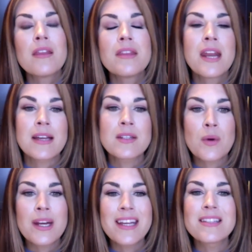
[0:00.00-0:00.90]
The next
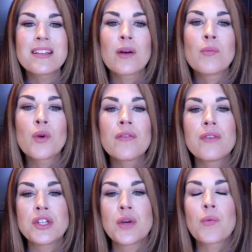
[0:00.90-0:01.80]
one, is there a more
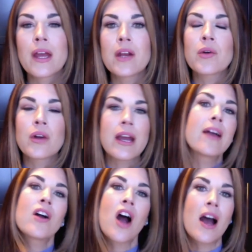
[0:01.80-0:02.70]
efficient way to
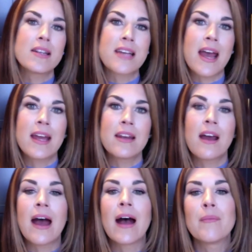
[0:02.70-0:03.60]
create content
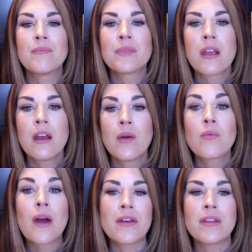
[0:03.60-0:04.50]

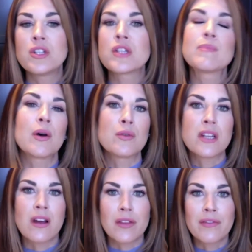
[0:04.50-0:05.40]
rather than just
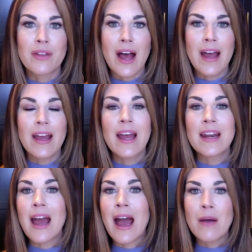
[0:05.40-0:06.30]
posting on the fly?
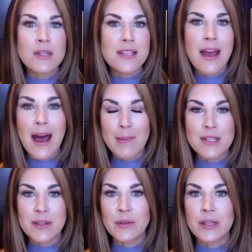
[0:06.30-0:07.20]
And I would say
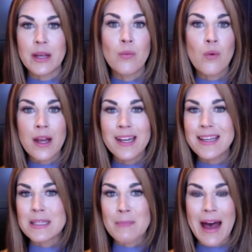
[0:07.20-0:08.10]
absolutely. One
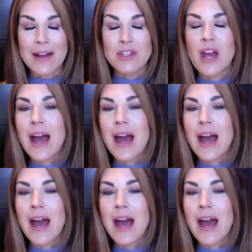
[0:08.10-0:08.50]
is batch.